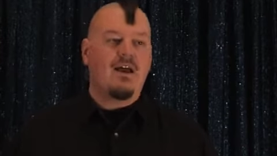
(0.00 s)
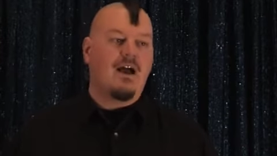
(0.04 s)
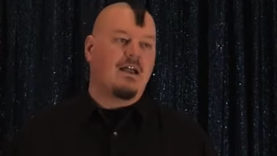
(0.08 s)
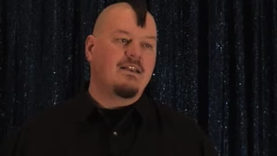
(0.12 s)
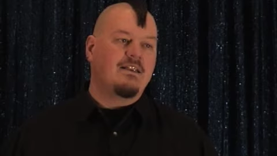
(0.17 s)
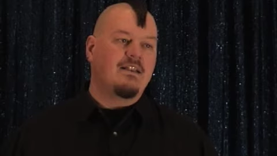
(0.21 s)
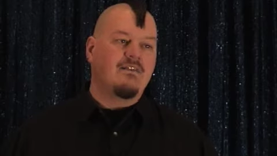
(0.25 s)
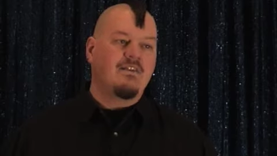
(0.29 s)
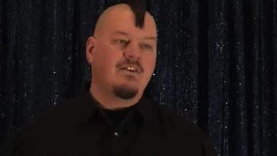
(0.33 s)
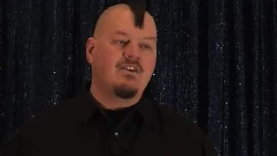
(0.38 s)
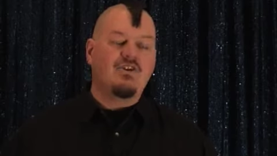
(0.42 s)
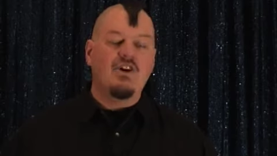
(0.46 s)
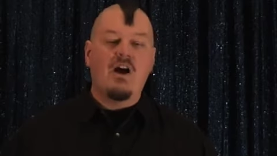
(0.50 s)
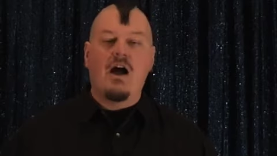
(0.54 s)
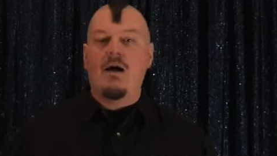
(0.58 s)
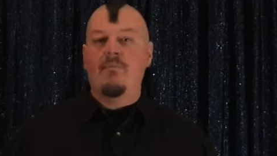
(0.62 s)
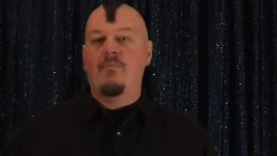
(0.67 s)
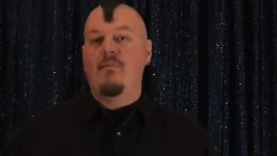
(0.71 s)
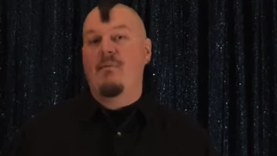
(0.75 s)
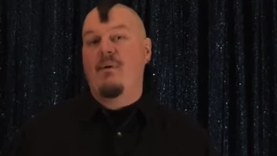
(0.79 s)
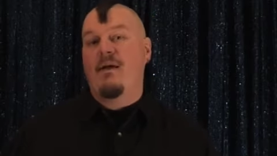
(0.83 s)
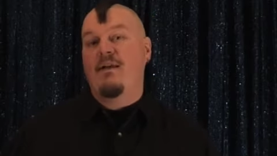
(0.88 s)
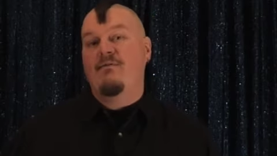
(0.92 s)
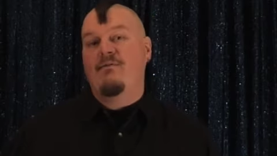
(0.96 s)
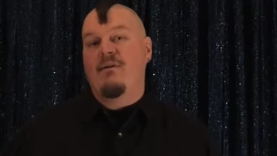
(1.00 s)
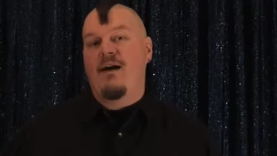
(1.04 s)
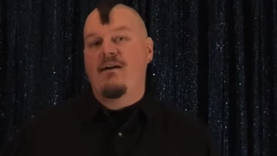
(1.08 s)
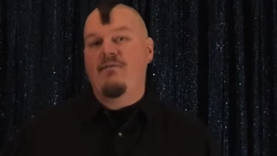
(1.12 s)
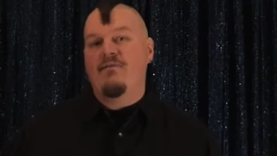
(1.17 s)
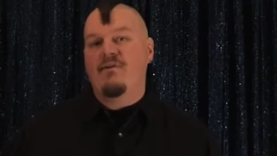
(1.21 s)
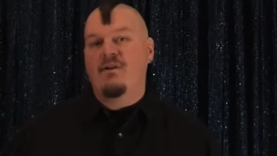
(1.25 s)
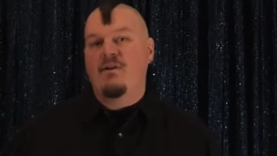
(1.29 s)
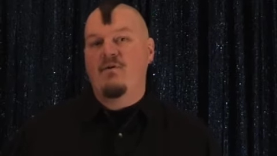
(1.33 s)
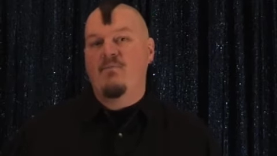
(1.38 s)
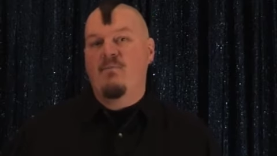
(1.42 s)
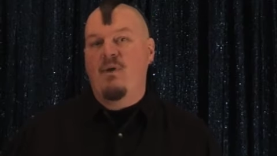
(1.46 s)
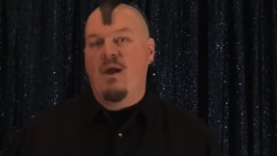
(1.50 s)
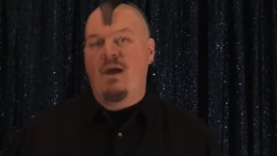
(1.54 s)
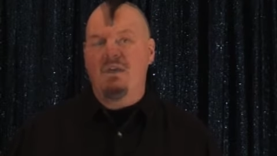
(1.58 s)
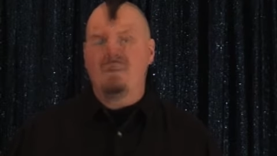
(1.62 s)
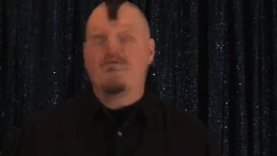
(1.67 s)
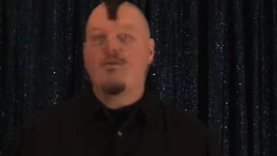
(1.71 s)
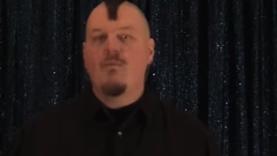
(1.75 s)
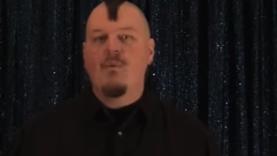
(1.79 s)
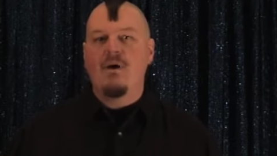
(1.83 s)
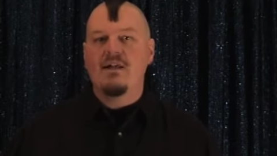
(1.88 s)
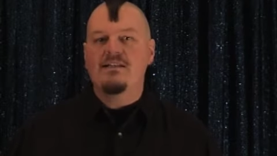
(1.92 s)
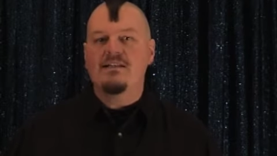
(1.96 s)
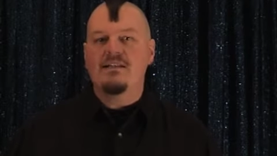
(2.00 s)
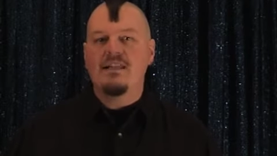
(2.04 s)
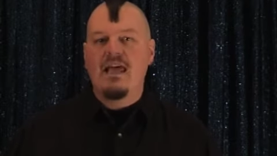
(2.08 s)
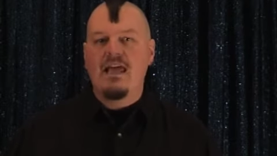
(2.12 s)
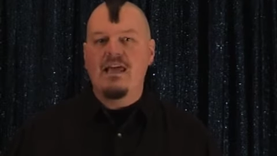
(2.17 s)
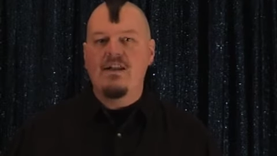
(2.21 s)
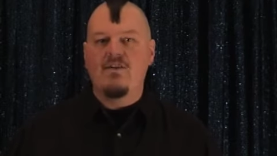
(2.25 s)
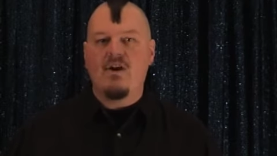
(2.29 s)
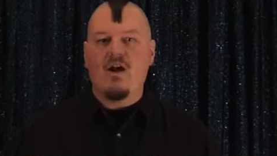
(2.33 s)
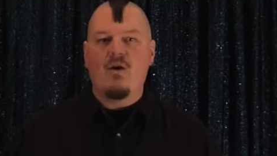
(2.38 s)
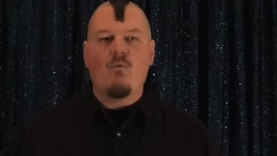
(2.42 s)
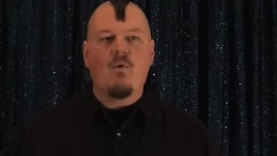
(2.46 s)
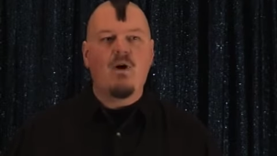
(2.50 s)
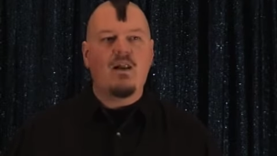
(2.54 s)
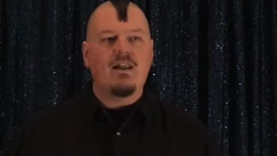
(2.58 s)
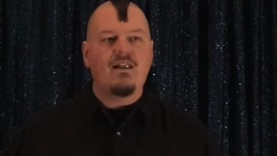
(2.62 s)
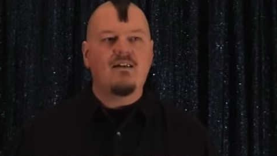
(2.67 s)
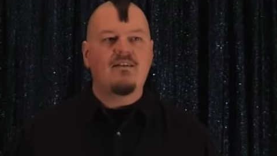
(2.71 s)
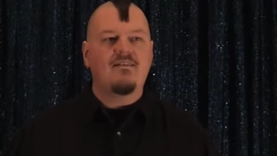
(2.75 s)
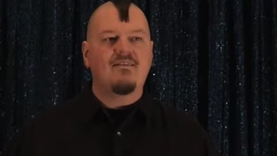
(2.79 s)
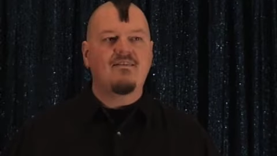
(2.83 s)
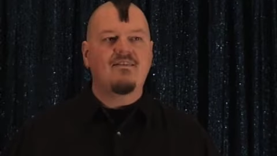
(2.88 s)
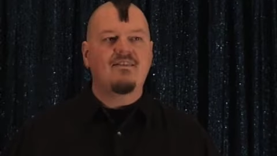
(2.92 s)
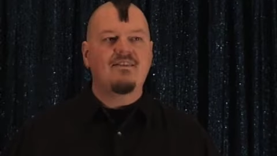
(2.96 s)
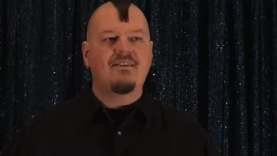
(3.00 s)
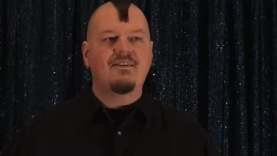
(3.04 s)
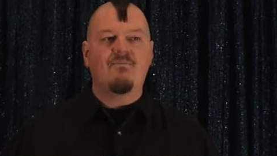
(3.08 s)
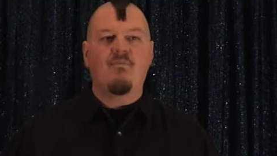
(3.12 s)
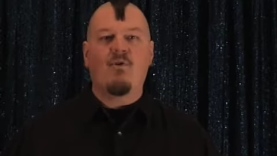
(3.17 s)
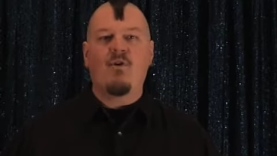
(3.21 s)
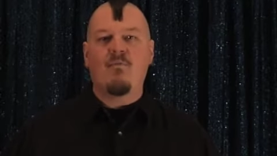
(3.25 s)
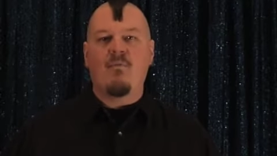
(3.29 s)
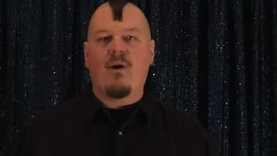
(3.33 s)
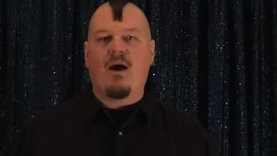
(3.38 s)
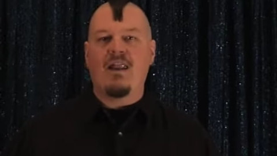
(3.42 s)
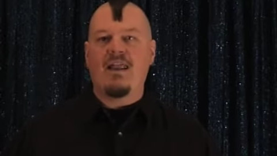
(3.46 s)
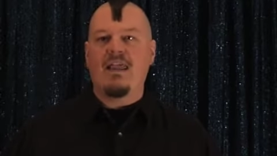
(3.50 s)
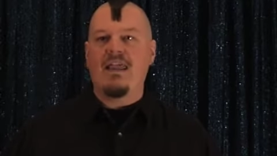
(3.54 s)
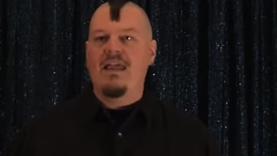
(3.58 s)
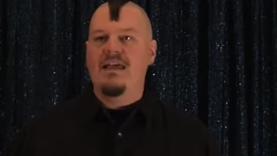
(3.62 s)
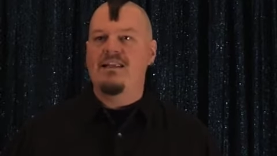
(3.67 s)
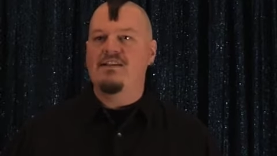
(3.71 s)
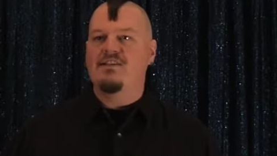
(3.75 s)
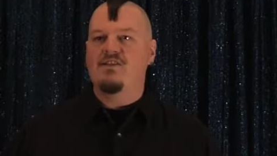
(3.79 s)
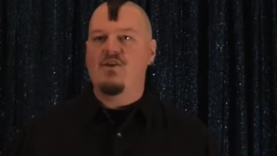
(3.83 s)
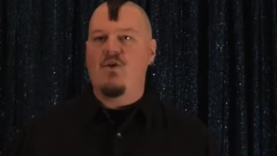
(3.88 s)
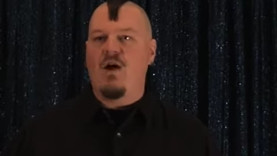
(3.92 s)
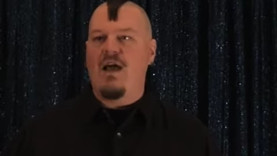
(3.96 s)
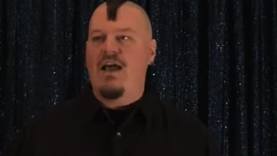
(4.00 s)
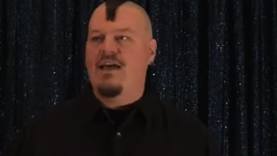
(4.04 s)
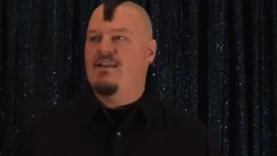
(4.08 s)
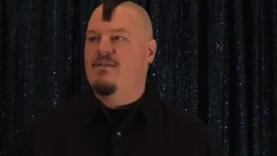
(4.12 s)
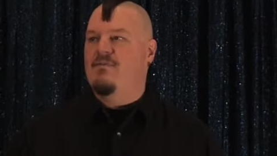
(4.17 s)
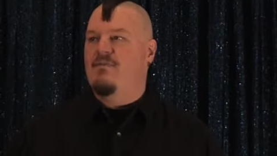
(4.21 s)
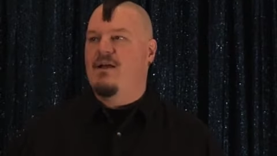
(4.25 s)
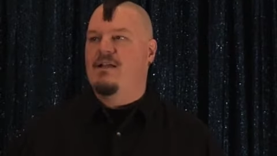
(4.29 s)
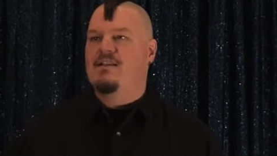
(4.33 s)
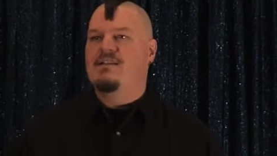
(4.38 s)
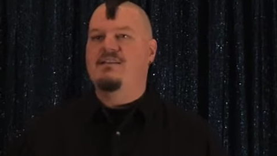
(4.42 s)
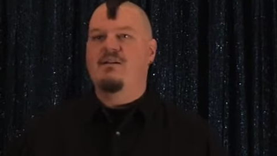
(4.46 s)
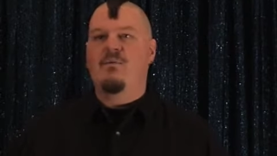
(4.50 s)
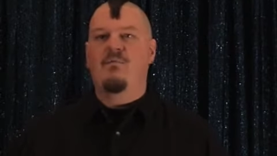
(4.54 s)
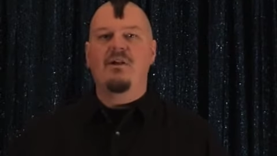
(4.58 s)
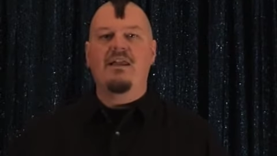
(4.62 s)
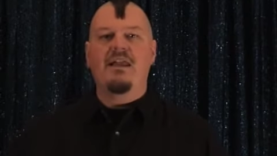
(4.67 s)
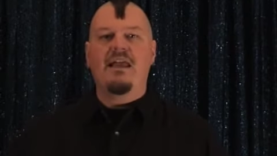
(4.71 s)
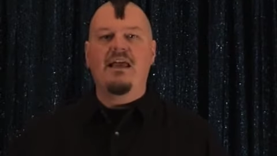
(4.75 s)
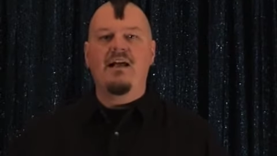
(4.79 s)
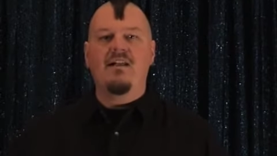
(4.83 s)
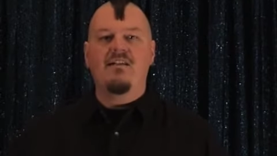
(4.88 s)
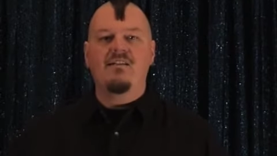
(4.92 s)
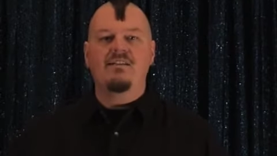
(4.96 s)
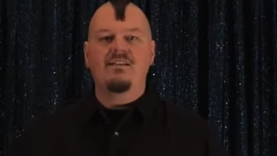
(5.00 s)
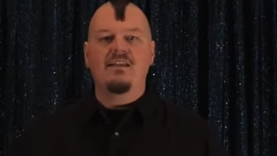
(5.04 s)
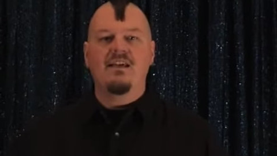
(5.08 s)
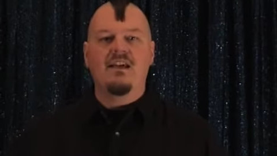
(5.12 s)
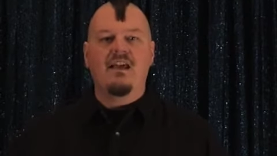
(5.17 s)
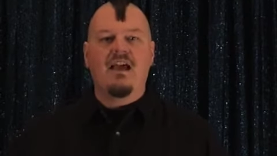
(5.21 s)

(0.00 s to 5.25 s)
I did the job and made 500 bucks. A few months later, I wanted some more money, and so I had to find somebody else